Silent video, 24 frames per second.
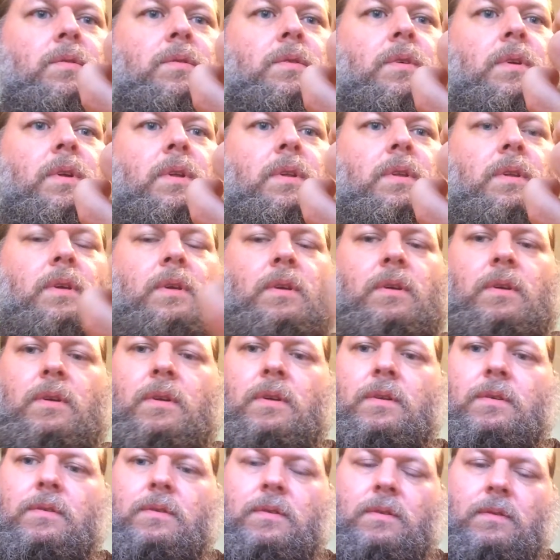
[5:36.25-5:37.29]
or anything on it.
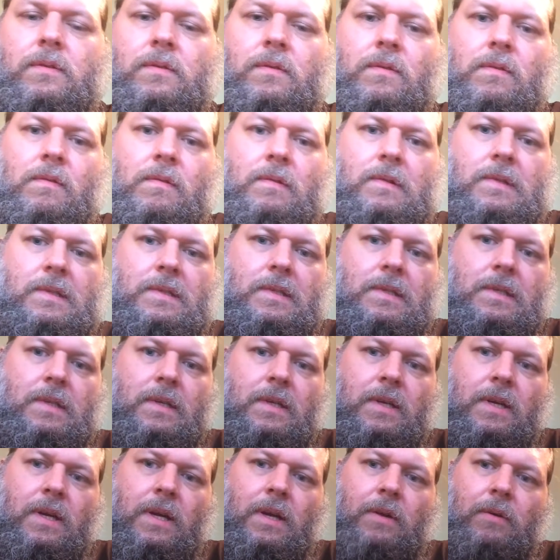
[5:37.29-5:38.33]
So
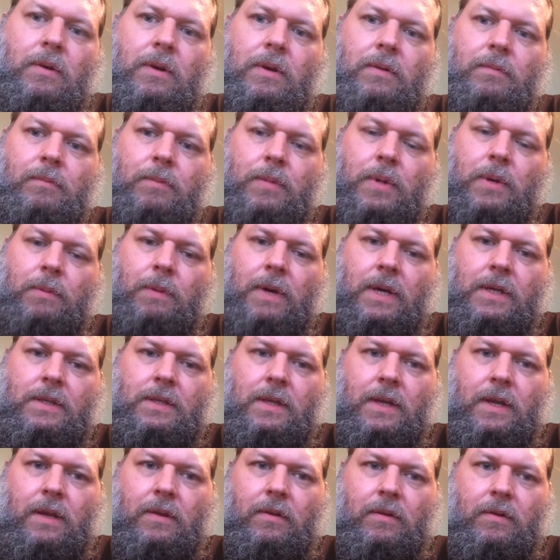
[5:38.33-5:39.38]
anyway, put it back
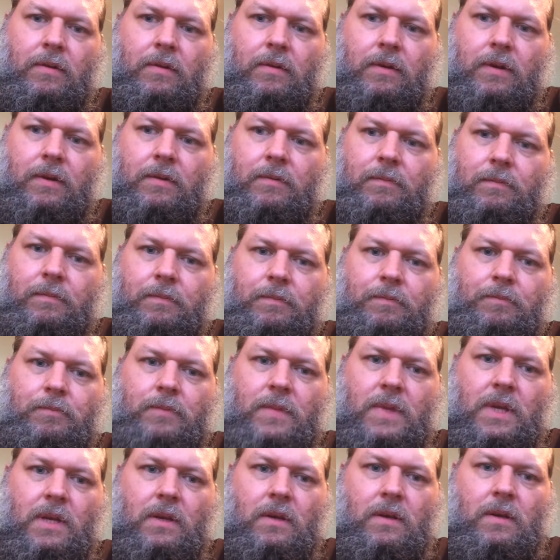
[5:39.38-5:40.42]
together and
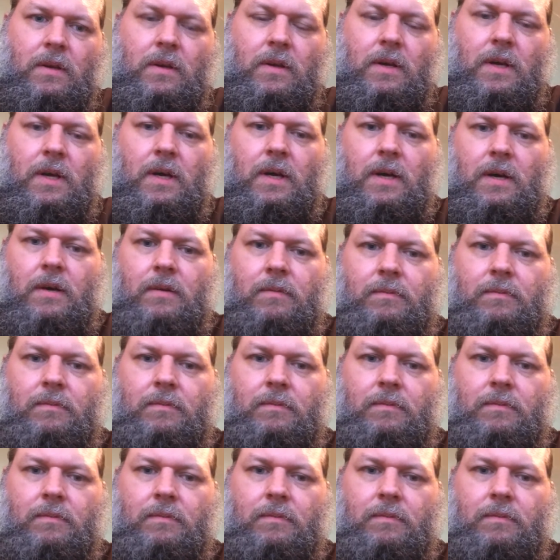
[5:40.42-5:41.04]
yeah,